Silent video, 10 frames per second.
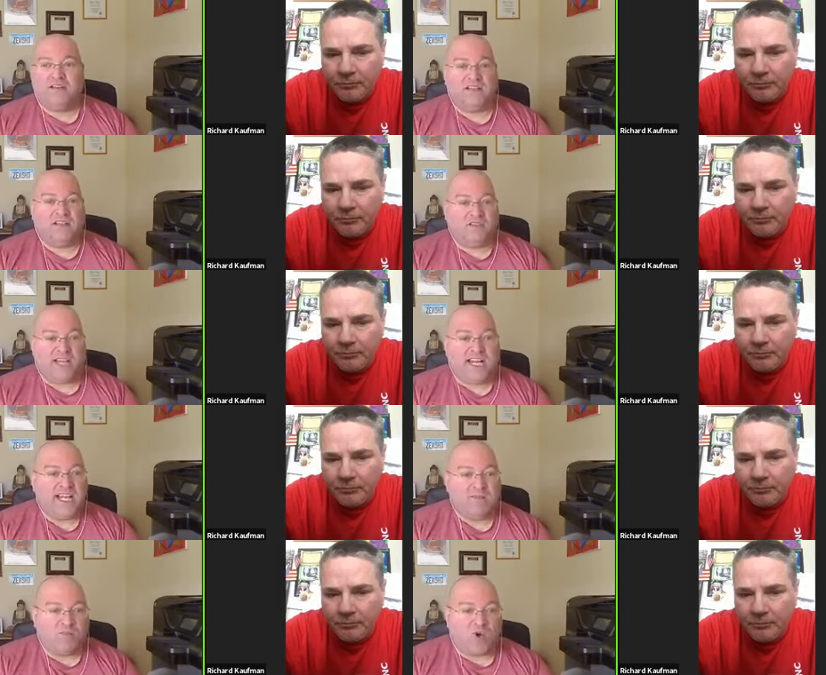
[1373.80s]
Speaker 1: you know,
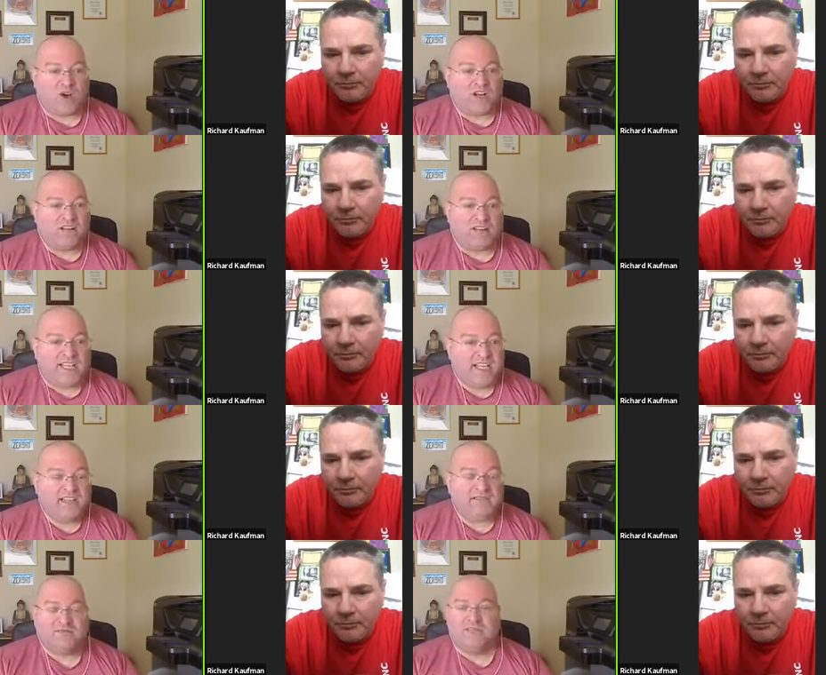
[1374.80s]
eating more
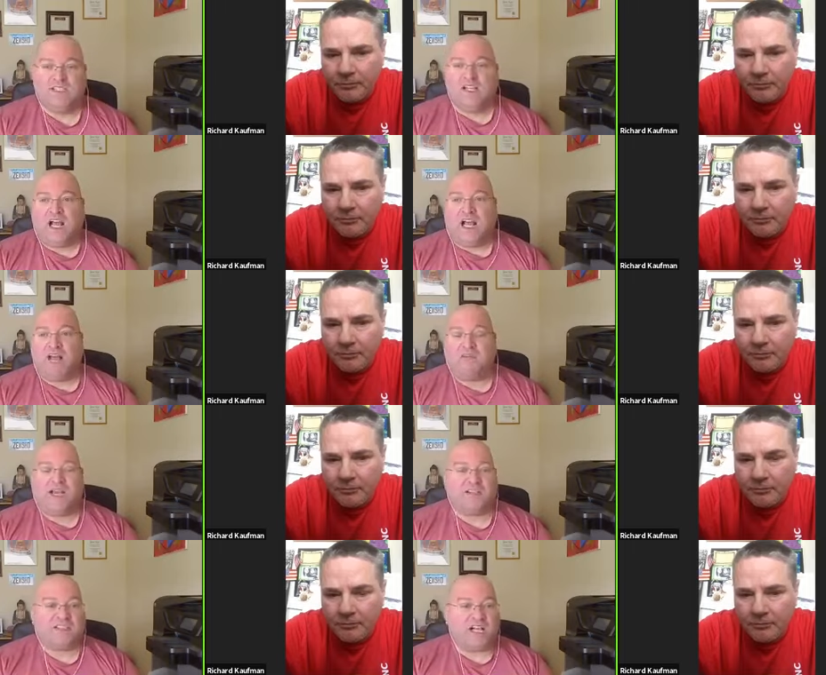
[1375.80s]
clean. I'm
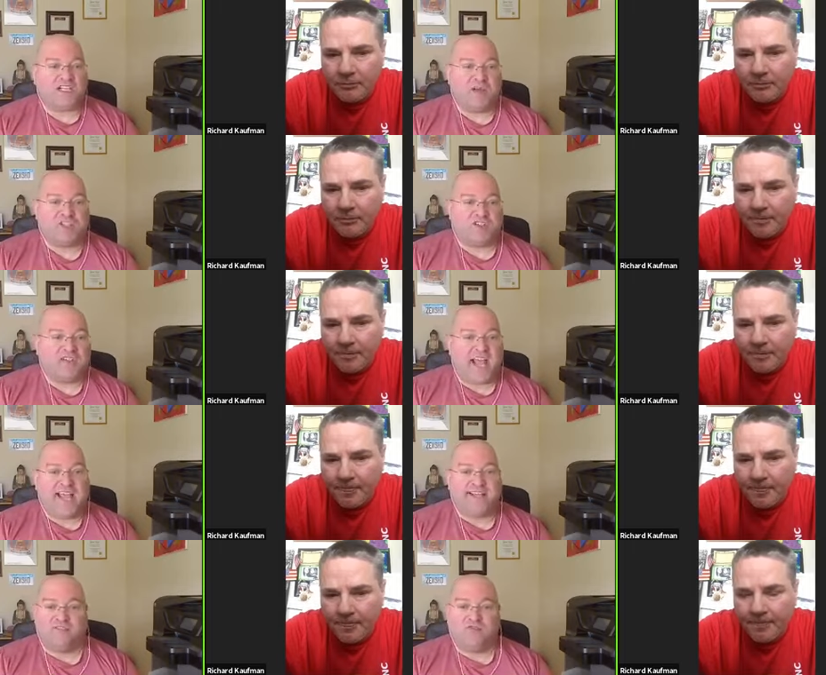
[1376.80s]
on a, a special
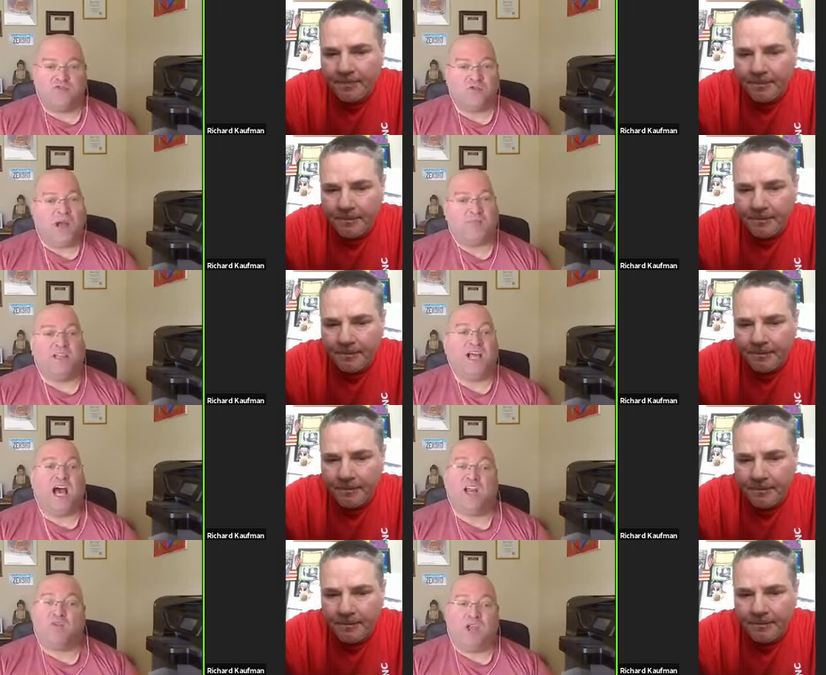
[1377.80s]
diet to drop a
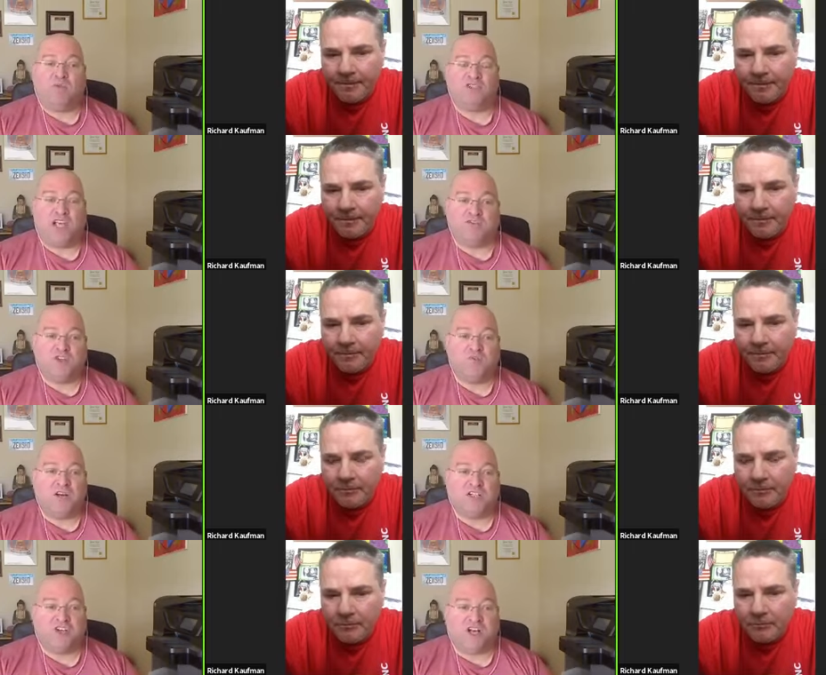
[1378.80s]
lot of weight, which I have too
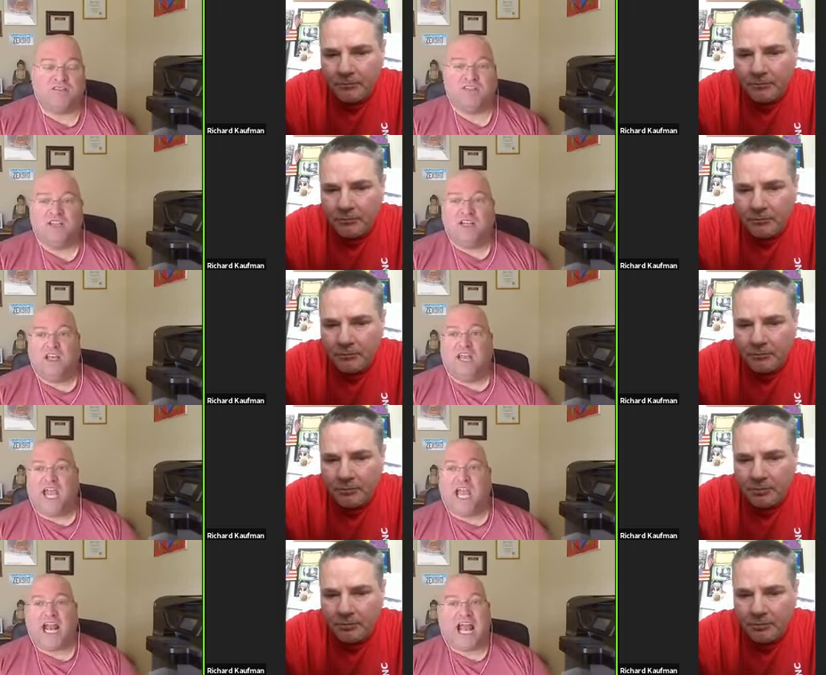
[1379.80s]
much of.
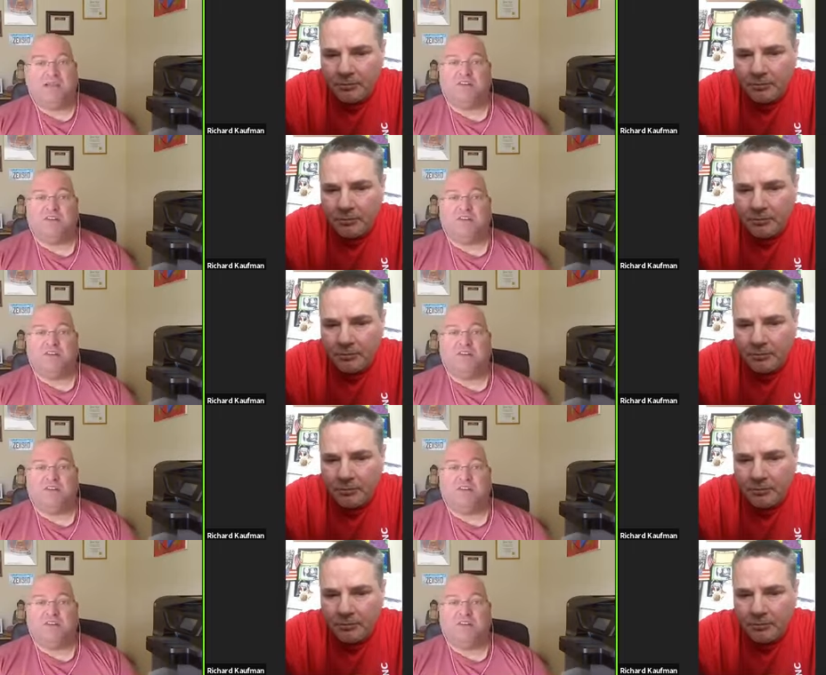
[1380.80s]
And I've been